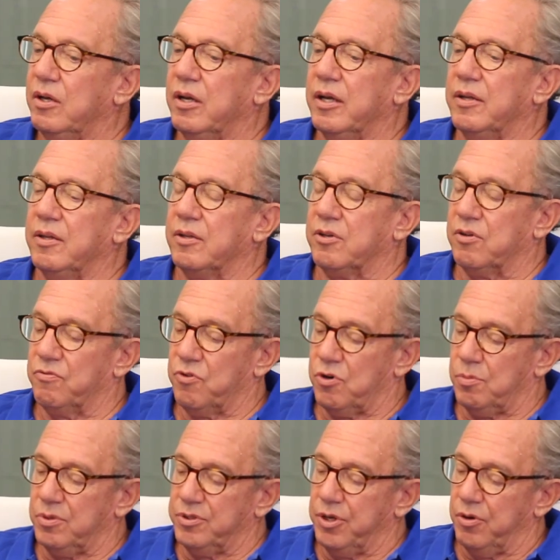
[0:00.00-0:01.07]
The
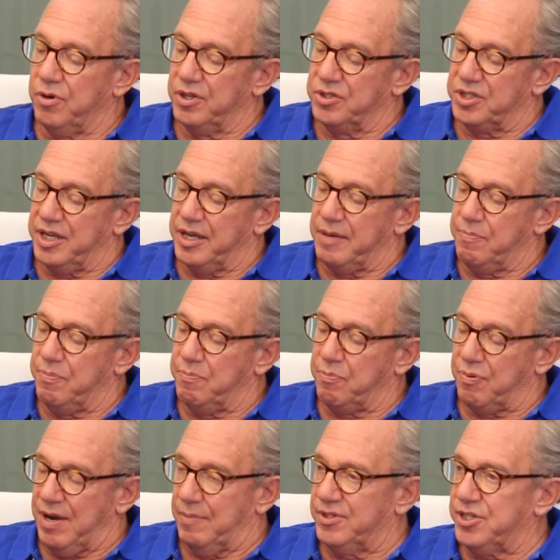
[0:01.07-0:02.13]
convertible note is a
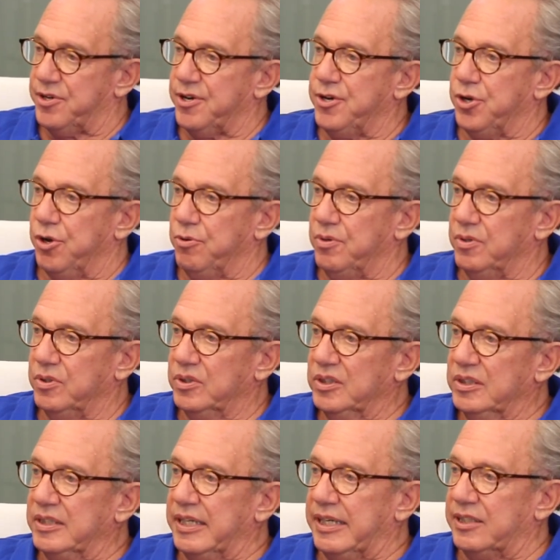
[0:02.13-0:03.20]
promissory note,
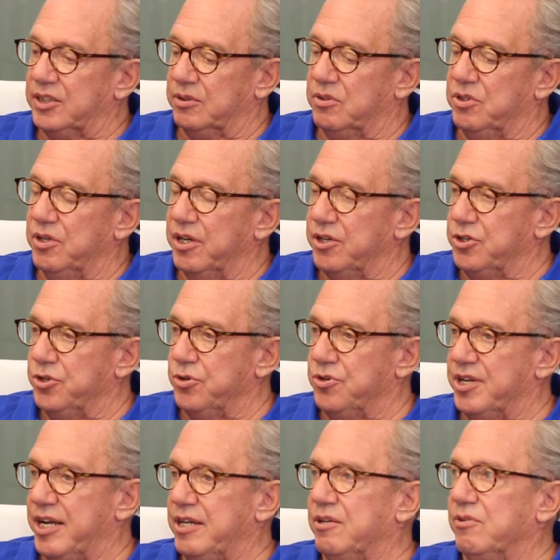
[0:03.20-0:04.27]
has a due
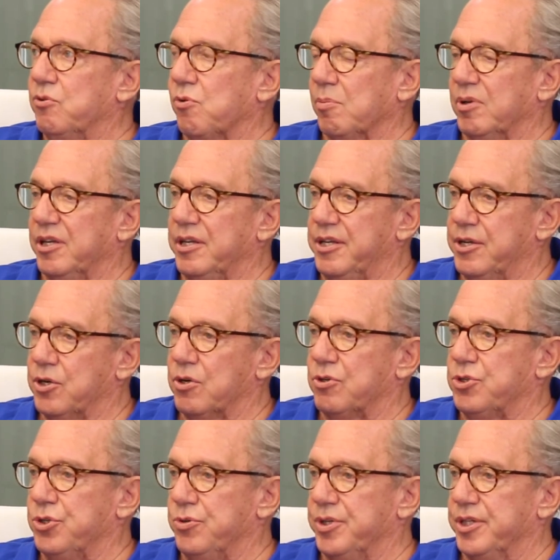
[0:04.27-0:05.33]
date, normally a year or
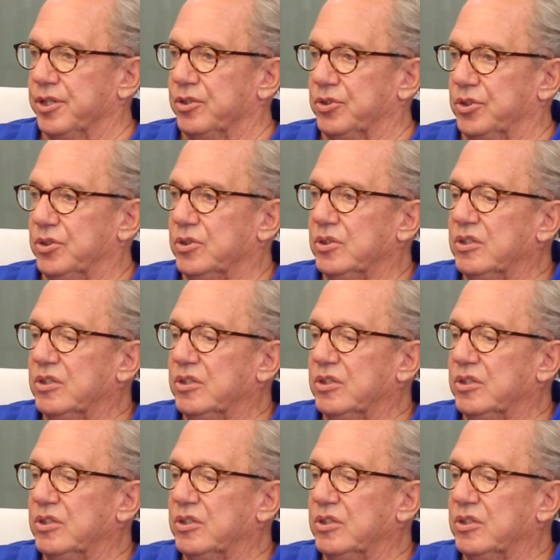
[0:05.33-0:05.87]
2 years.